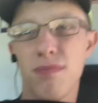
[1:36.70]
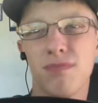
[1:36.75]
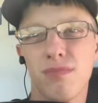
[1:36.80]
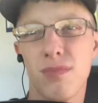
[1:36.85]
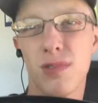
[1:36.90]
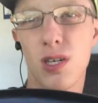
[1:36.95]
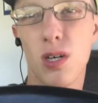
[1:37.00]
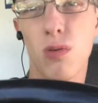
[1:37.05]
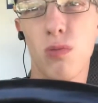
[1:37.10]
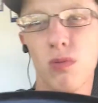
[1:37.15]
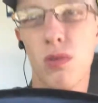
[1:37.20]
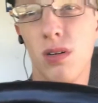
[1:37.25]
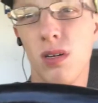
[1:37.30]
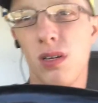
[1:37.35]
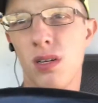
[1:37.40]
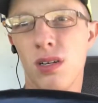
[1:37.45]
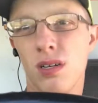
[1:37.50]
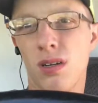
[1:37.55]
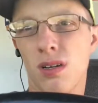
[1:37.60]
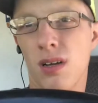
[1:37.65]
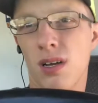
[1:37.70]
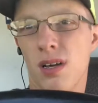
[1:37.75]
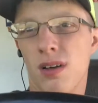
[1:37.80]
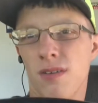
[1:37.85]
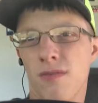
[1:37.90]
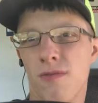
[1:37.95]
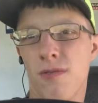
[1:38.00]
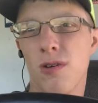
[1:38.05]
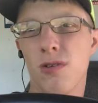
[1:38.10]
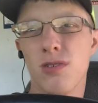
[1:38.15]
So
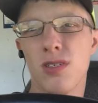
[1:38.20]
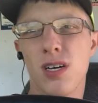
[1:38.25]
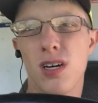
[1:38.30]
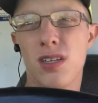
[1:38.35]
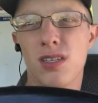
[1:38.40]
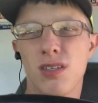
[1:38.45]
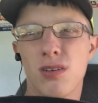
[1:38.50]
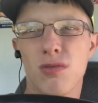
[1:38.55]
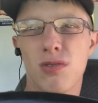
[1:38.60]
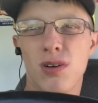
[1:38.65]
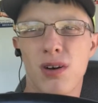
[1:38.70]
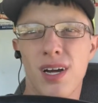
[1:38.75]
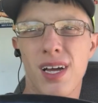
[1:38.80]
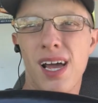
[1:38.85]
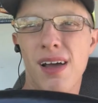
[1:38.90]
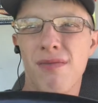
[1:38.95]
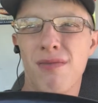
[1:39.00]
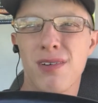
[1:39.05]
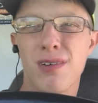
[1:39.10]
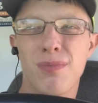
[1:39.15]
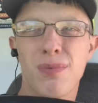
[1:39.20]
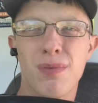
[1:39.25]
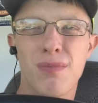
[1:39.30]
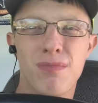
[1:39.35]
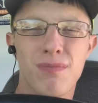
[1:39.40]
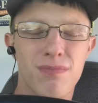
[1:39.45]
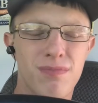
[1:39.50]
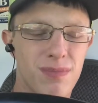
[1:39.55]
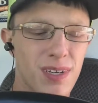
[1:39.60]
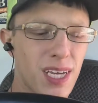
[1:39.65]
for those of y'all that don't know, I haven't really
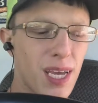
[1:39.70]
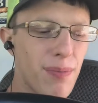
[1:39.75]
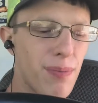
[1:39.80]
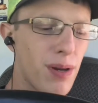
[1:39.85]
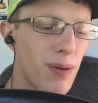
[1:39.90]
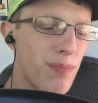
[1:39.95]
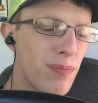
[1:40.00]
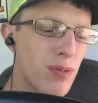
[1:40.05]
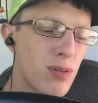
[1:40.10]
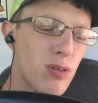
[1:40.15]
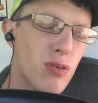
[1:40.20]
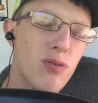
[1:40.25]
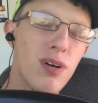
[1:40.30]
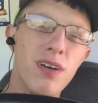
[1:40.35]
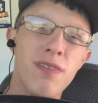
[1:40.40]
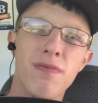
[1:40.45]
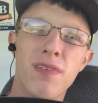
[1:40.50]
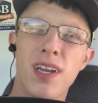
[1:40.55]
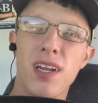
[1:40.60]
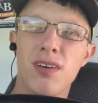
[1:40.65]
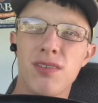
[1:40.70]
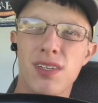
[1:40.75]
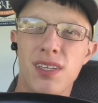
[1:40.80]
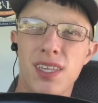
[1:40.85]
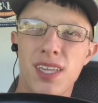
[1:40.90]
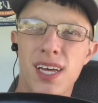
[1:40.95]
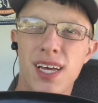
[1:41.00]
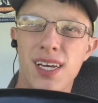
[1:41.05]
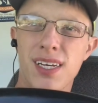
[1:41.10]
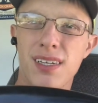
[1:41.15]
been keeping up with great videos on
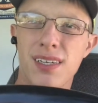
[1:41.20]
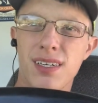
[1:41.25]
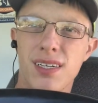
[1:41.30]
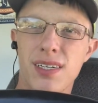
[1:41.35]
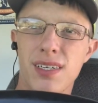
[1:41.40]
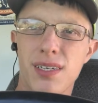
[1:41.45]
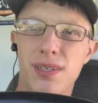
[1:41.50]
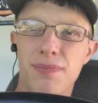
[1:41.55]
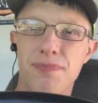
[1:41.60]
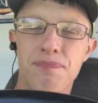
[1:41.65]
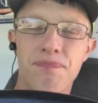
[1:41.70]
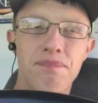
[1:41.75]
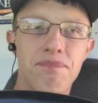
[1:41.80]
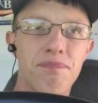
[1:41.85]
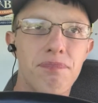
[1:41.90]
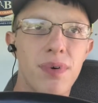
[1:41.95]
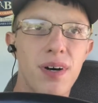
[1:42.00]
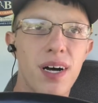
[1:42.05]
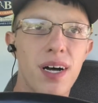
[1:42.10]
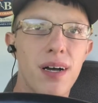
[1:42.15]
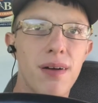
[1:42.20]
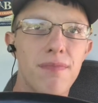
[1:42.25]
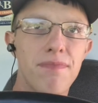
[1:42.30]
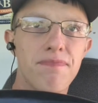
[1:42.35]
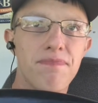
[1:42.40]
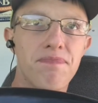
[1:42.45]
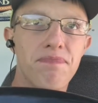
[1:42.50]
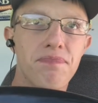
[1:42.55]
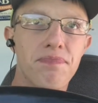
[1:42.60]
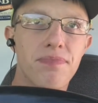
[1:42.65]
that. But
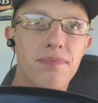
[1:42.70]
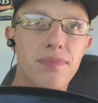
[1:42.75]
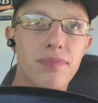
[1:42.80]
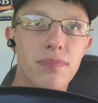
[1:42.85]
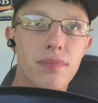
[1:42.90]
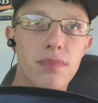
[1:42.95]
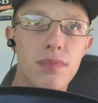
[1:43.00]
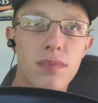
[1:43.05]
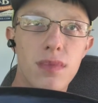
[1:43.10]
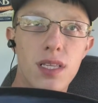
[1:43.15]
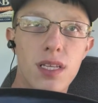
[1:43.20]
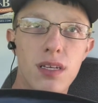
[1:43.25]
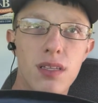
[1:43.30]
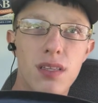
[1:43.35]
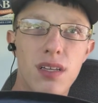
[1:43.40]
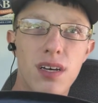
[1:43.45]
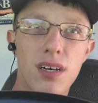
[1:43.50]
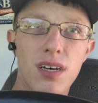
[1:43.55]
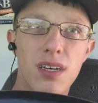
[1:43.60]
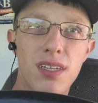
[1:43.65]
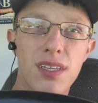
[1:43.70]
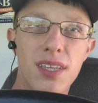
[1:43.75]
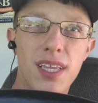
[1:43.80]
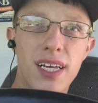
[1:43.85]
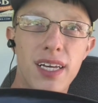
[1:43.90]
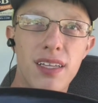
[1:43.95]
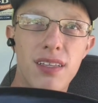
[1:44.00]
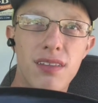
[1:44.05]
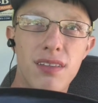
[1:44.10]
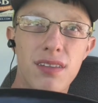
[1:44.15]

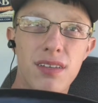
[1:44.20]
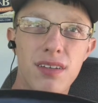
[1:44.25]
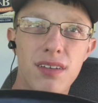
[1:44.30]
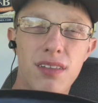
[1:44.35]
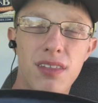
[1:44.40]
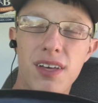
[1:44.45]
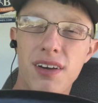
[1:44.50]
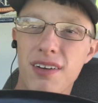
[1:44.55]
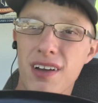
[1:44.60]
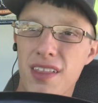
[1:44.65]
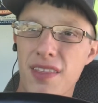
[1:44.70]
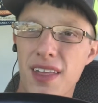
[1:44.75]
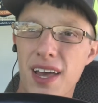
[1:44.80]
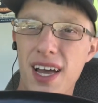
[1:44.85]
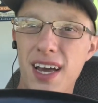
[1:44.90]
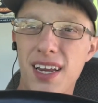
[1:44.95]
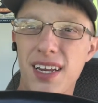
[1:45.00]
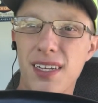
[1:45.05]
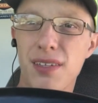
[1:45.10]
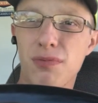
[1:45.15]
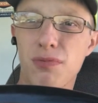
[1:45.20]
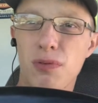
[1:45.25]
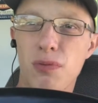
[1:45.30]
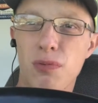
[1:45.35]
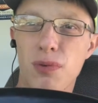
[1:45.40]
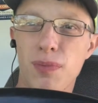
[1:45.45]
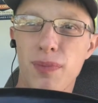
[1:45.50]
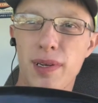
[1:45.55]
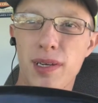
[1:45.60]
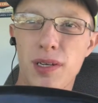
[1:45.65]
the theory on that is what
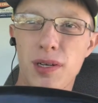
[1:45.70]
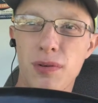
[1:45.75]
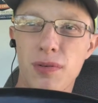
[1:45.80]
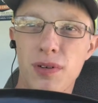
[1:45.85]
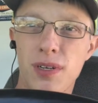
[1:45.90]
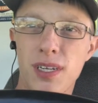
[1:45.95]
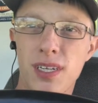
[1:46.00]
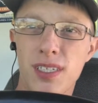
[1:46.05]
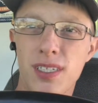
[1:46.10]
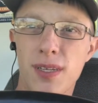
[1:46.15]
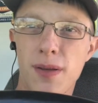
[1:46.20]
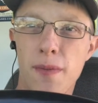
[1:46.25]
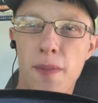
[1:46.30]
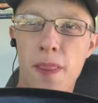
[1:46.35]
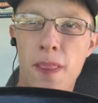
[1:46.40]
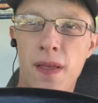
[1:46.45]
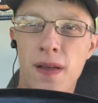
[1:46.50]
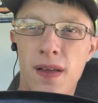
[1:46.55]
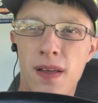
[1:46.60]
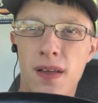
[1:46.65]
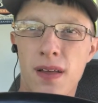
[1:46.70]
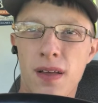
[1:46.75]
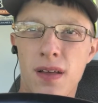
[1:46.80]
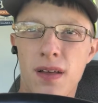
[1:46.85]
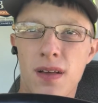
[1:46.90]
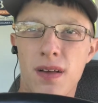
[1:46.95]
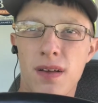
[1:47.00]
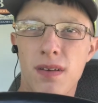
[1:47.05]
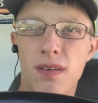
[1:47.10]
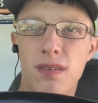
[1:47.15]
we've been doing is
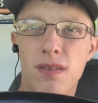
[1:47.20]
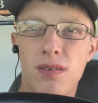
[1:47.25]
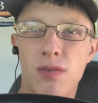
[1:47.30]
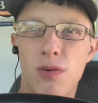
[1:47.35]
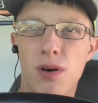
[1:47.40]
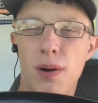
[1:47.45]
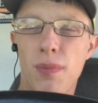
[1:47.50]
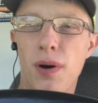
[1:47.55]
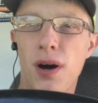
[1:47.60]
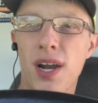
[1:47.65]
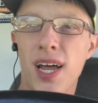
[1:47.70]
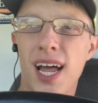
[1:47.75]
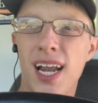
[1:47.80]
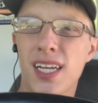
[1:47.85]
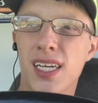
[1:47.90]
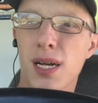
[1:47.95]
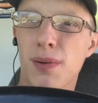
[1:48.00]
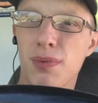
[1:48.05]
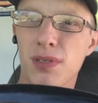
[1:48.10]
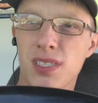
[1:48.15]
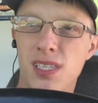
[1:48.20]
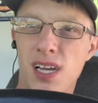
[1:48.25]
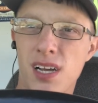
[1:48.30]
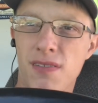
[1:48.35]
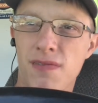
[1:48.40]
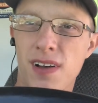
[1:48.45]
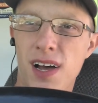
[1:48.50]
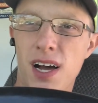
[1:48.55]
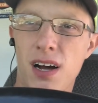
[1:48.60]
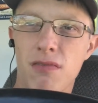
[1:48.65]
when I bought it, I had a couple stuck
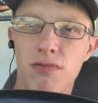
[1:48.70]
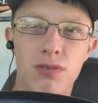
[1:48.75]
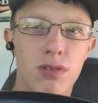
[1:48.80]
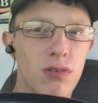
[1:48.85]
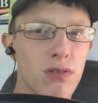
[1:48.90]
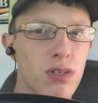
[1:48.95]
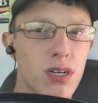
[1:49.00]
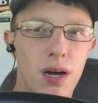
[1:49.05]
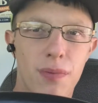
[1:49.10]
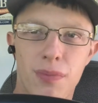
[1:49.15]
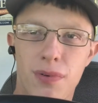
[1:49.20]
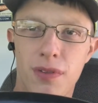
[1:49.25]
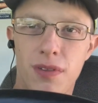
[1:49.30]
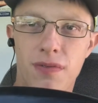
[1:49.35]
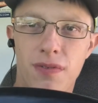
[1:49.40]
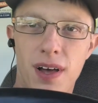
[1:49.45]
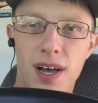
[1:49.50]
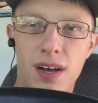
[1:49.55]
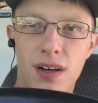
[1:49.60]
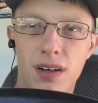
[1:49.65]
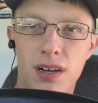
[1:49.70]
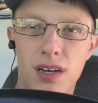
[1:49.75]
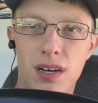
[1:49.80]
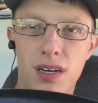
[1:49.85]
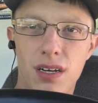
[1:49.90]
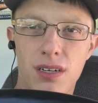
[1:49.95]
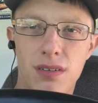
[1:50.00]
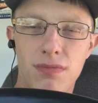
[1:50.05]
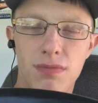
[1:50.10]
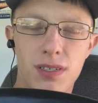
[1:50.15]
valves, so a couple of
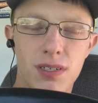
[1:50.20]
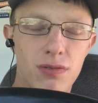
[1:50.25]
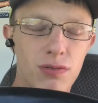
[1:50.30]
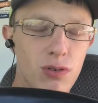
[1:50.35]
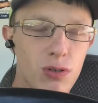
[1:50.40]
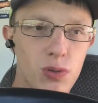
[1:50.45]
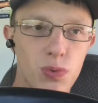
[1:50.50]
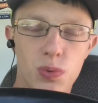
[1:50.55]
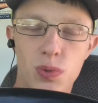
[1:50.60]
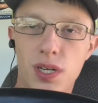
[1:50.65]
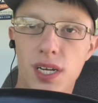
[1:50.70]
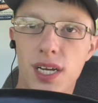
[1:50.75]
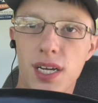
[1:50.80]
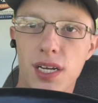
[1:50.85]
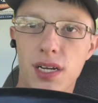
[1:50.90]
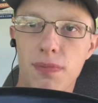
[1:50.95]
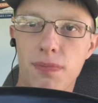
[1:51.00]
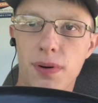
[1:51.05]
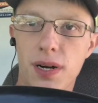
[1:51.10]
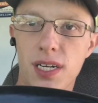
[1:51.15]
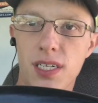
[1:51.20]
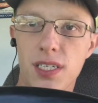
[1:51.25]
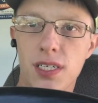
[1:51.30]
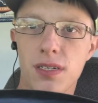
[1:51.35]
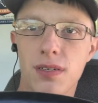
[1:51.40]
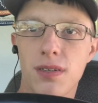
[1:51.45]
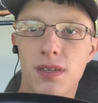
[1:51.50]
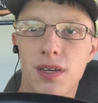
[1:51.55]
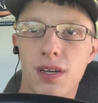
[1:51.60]
the cylinders weren't getting compression.